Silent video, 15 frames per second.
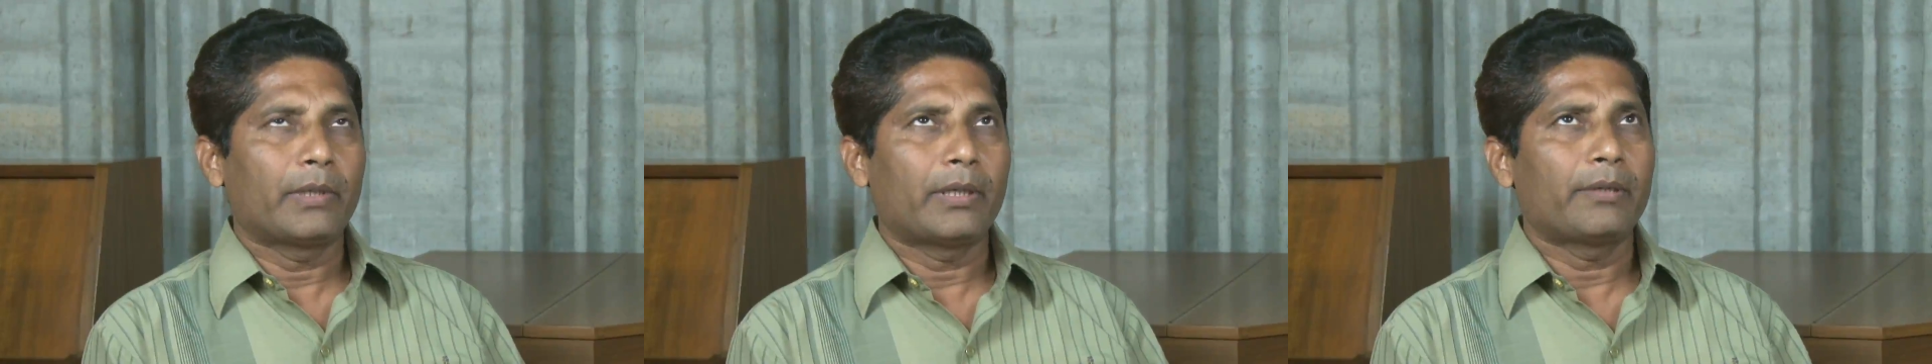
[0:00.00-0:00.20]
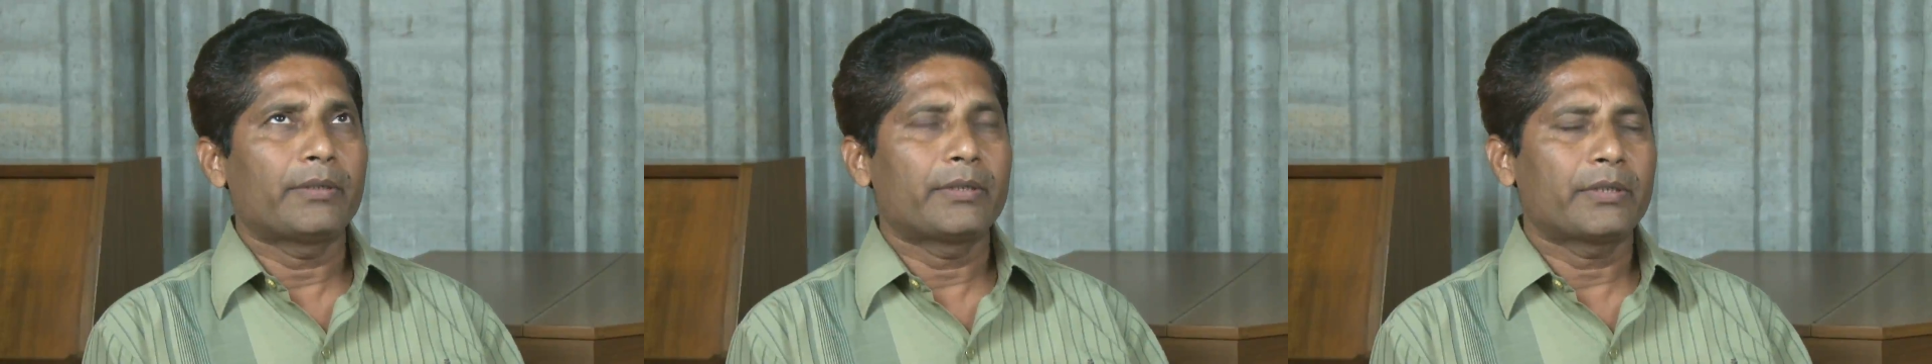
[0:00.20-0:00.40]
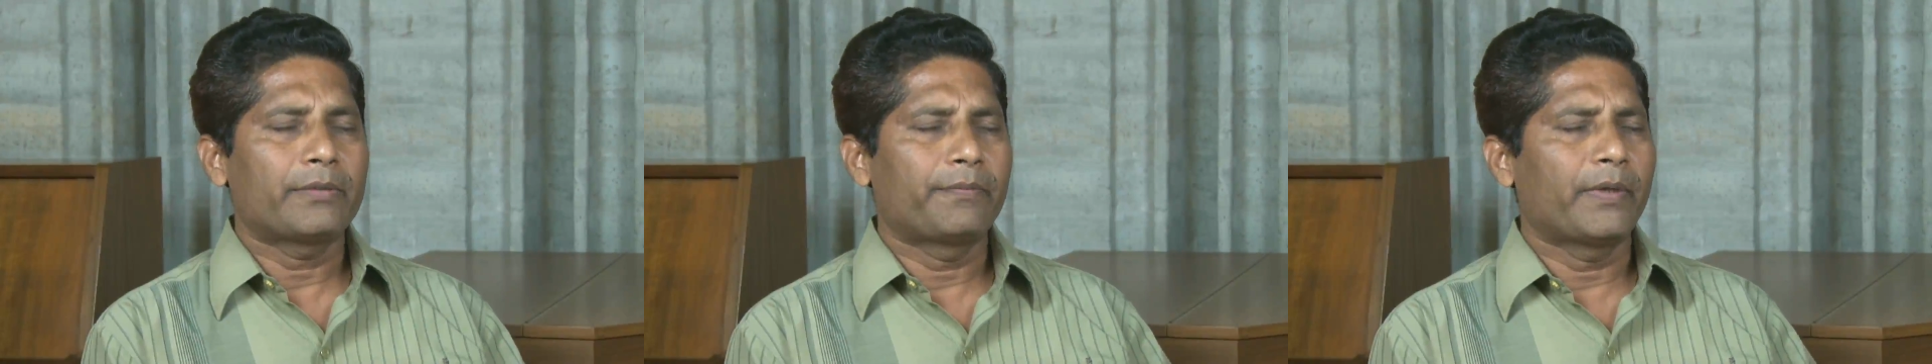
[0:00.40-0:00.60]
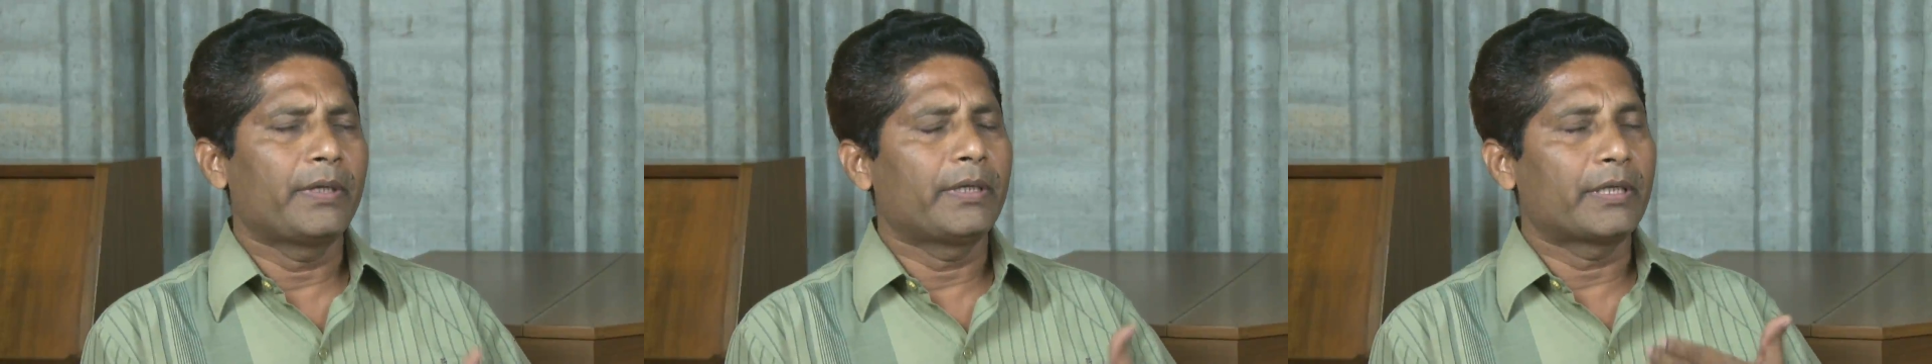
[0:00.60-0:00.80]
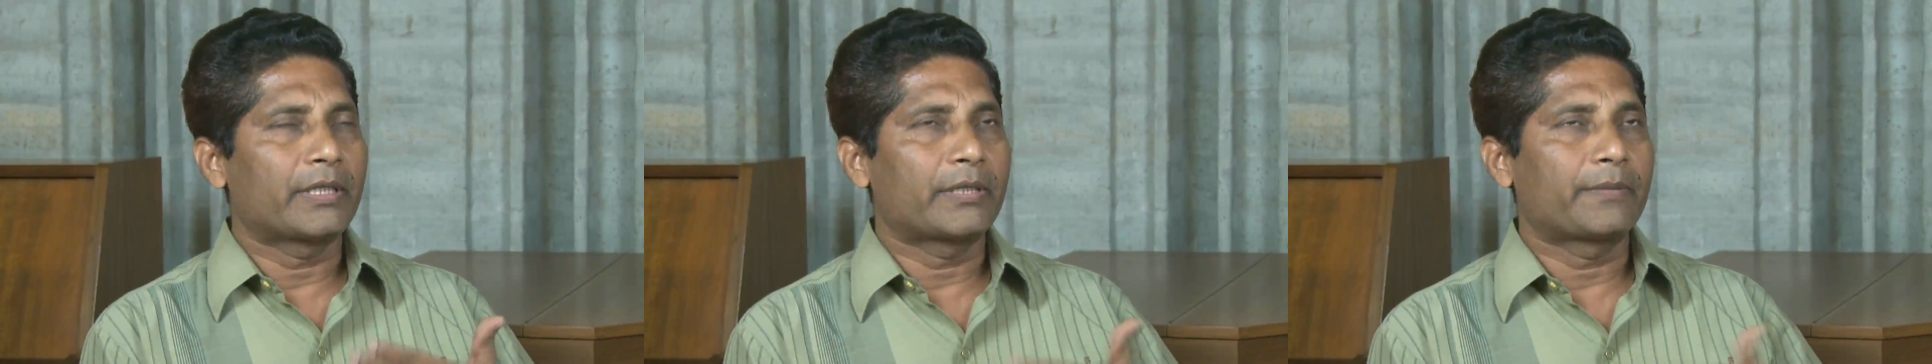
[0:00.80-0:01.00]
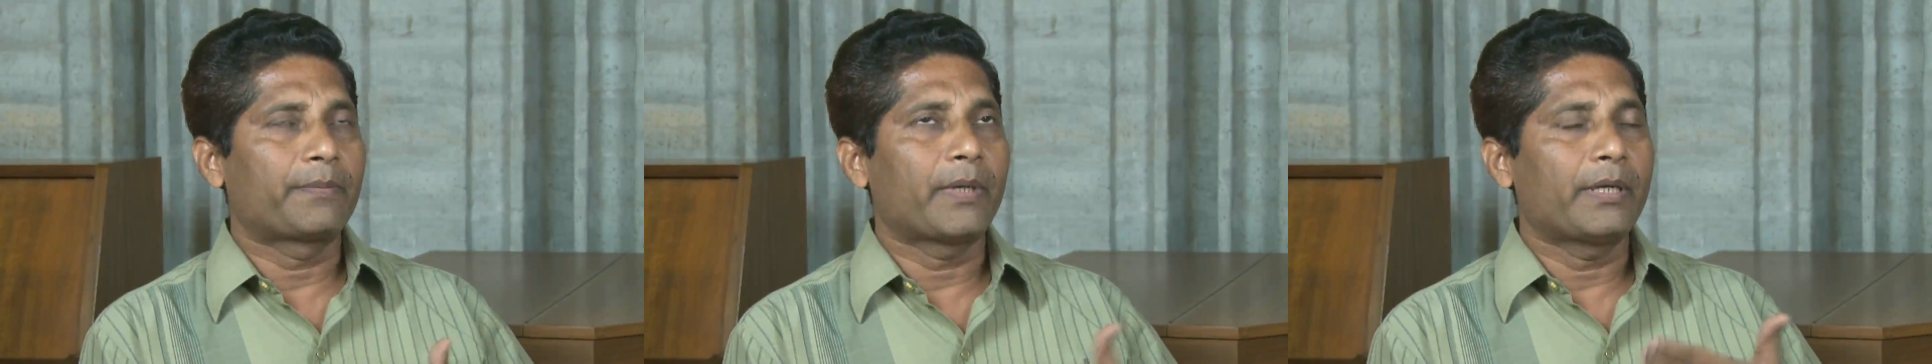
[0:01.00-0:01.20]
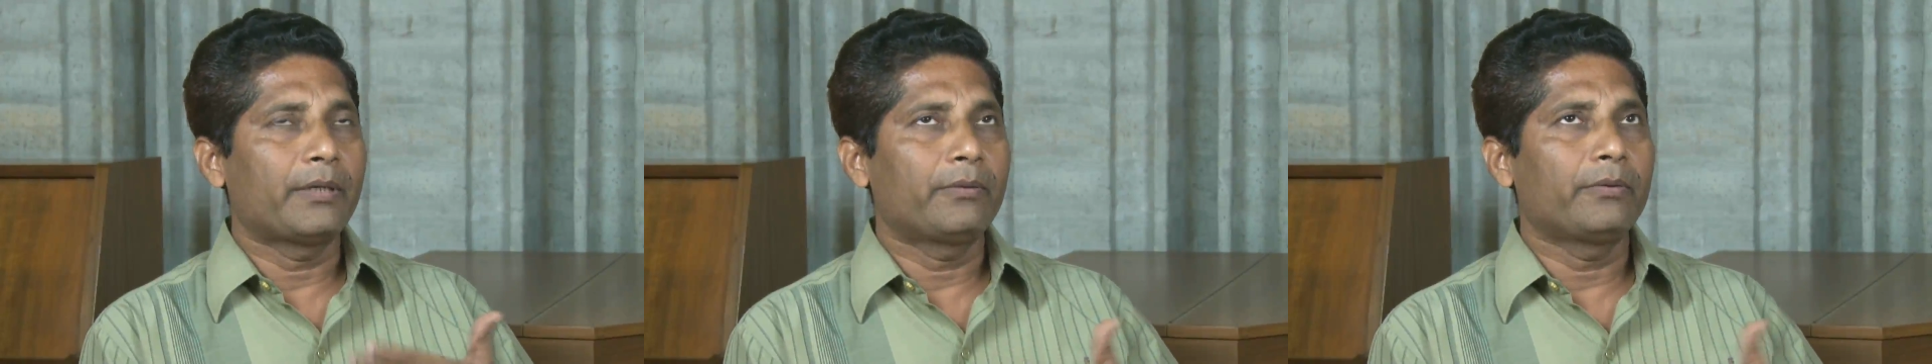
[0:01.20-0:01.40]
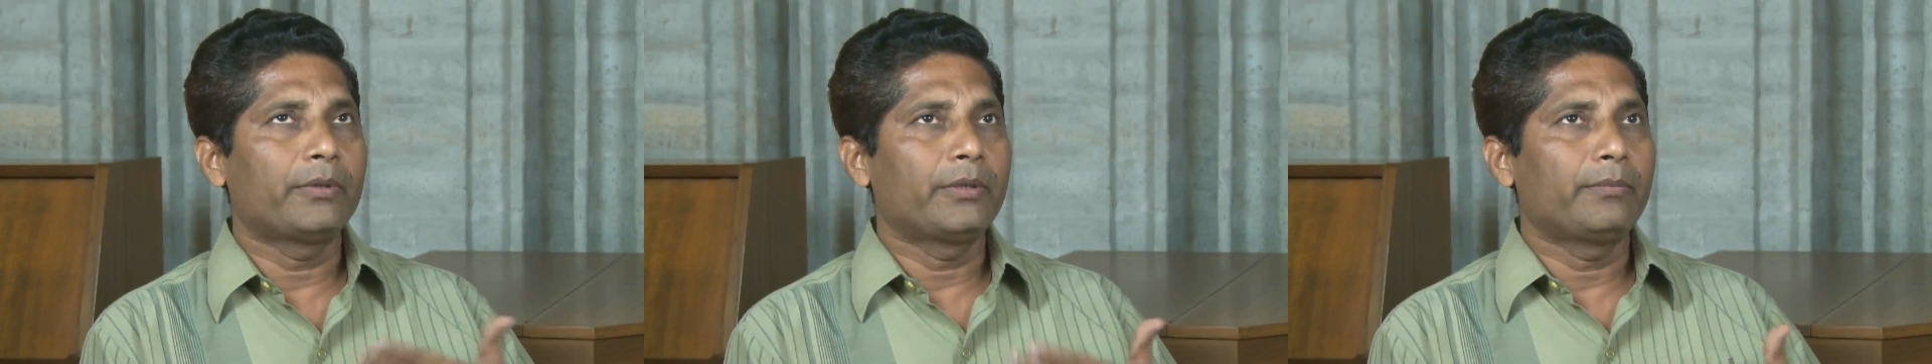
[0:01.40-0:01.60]
was just praying, aspiring
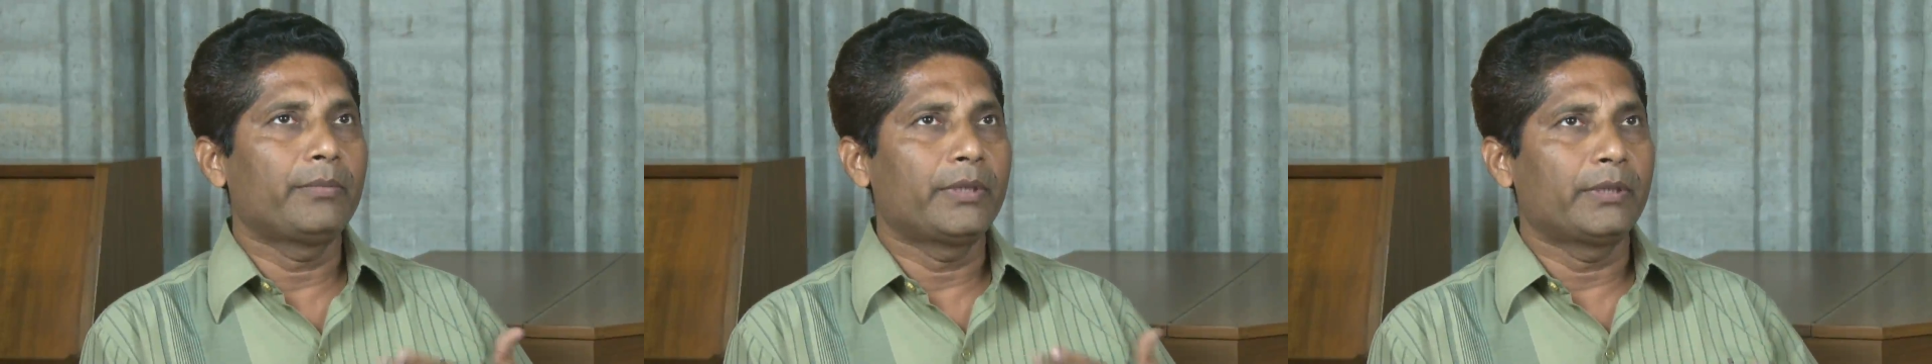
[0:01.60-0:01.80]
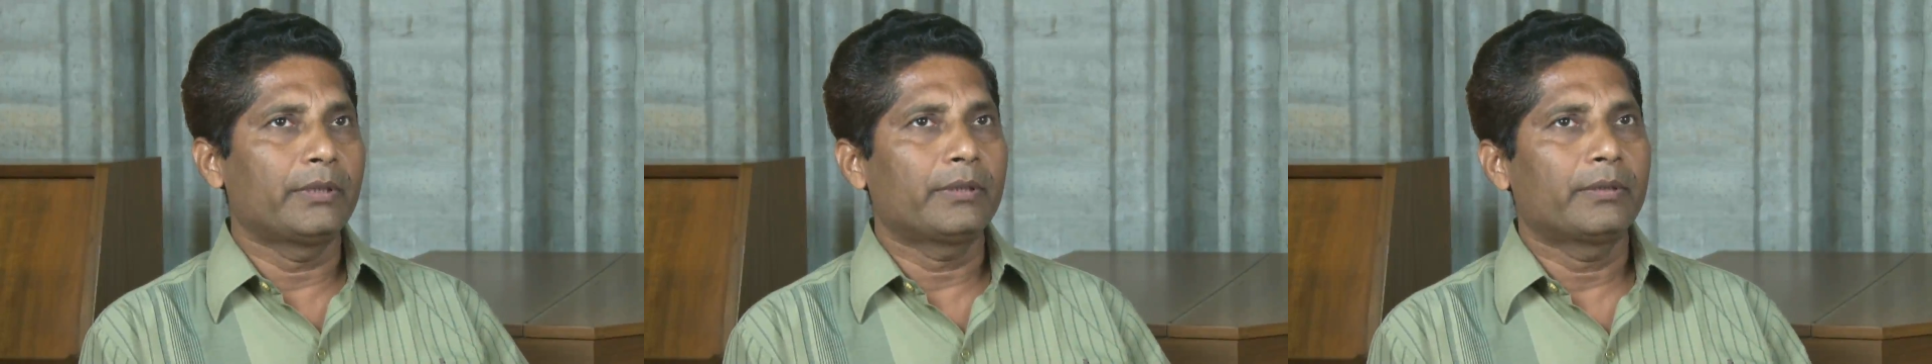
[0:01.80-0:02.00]
within me,